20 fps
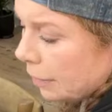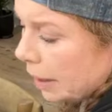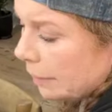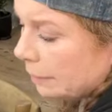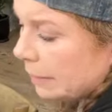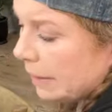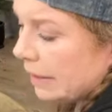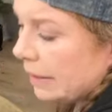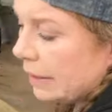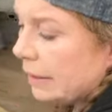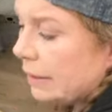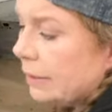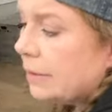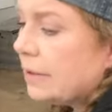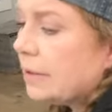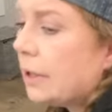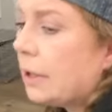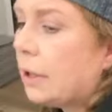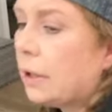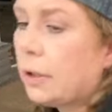my
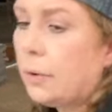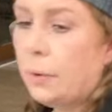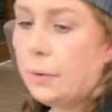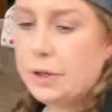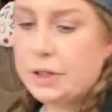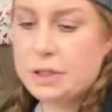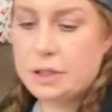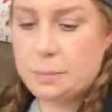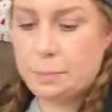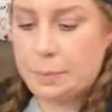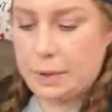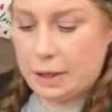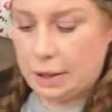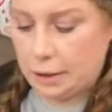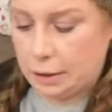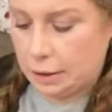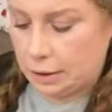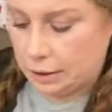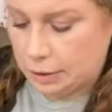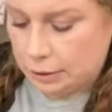beads are going to
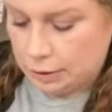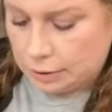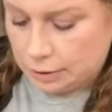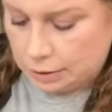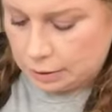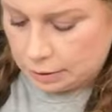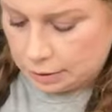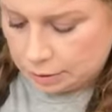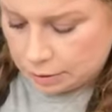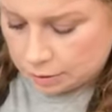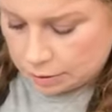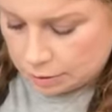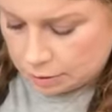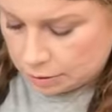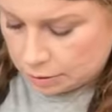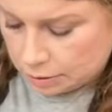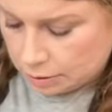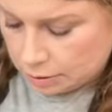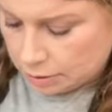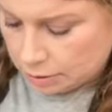be
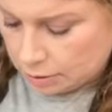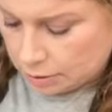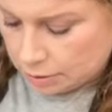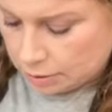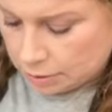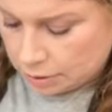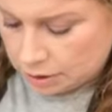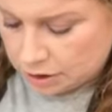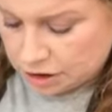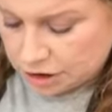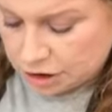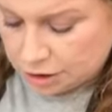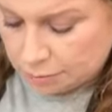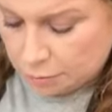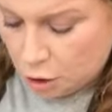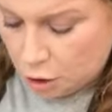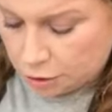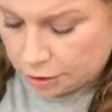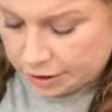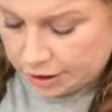
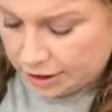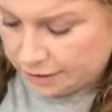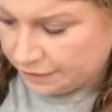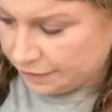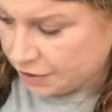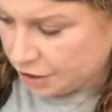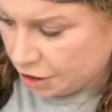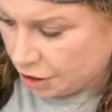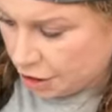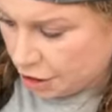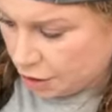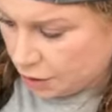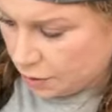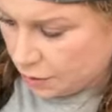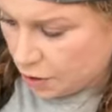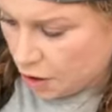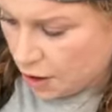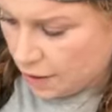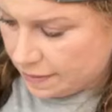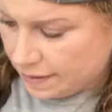small enough to
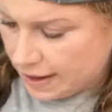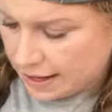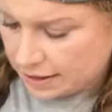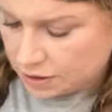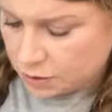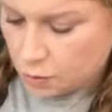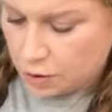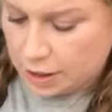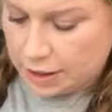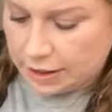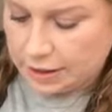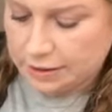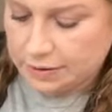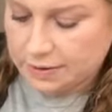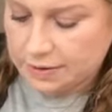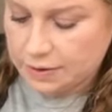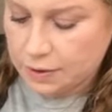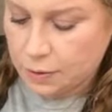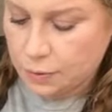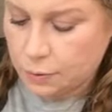go on that twine.
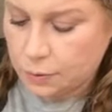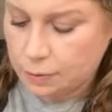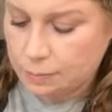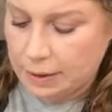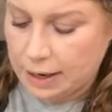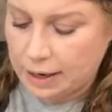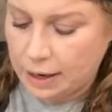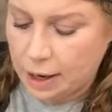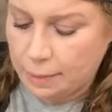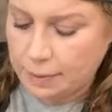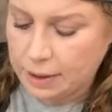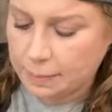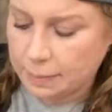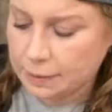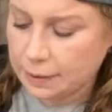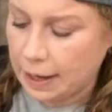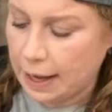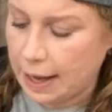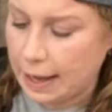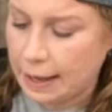So we may not be
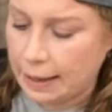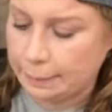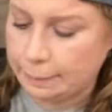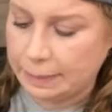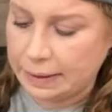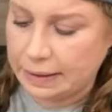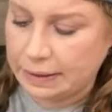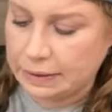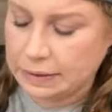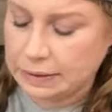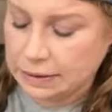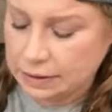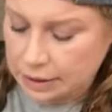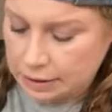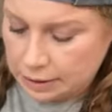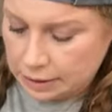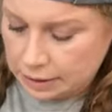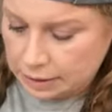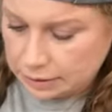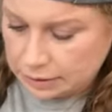able to add beads to
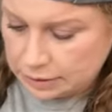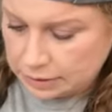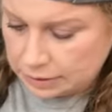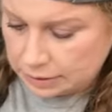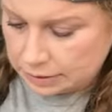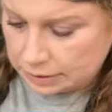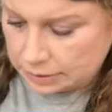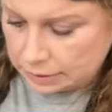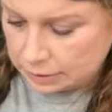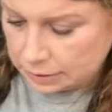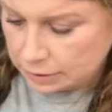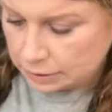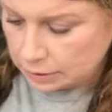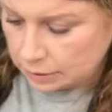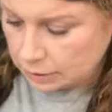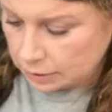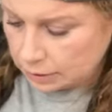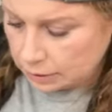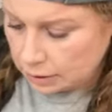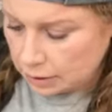this.
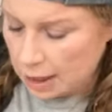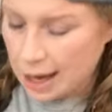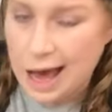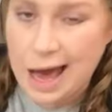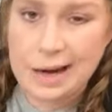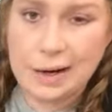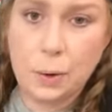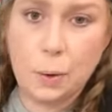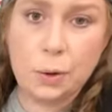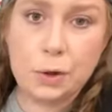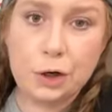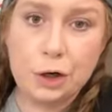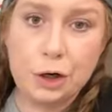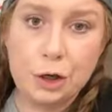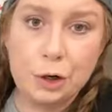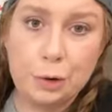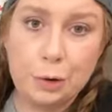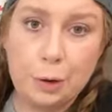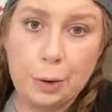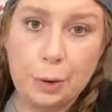I had to
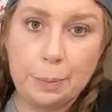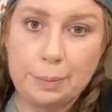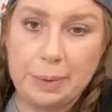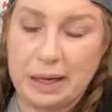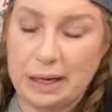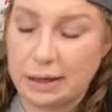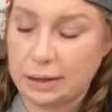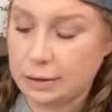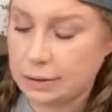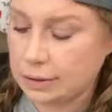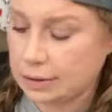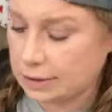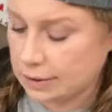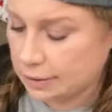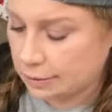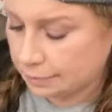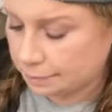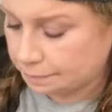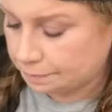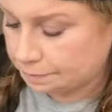order new beads.